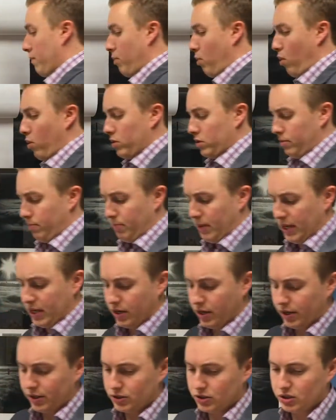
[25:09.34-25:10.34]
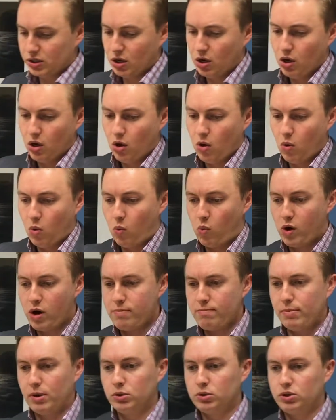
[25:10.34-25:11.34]
important, because
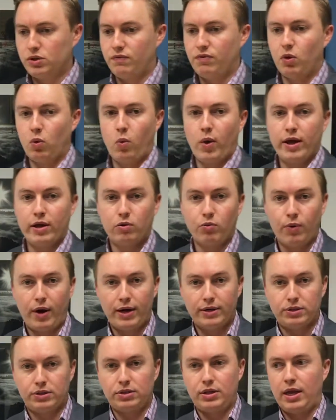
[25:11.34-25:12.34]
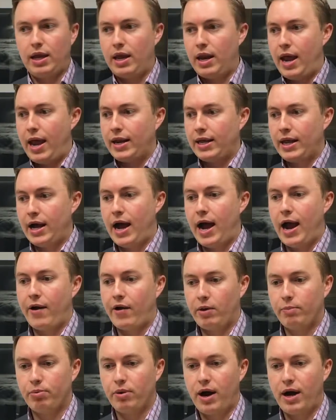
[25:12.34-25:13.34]
where most of the weight rests in any
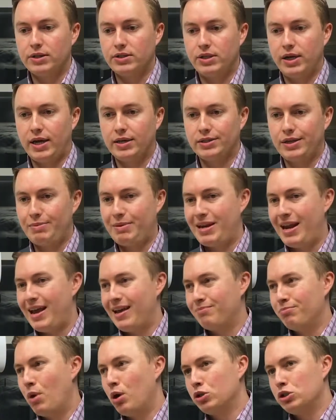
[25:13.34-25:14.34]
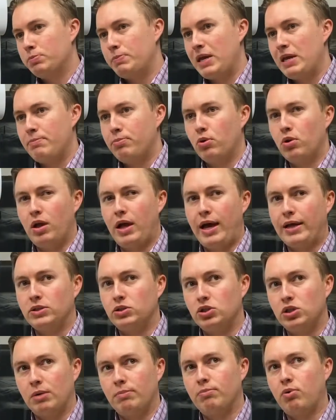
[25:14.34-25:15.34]
hiring process, I mean, most people at
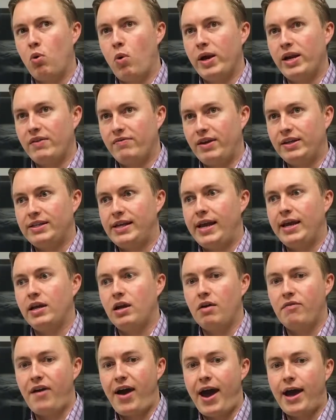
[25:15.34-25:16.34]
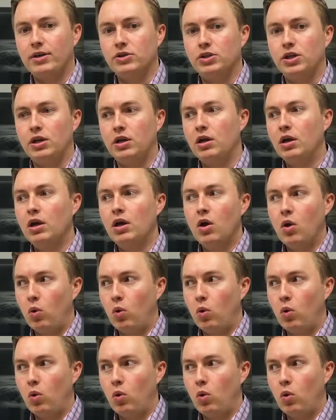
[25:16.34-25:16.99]
some point, if they take enough action,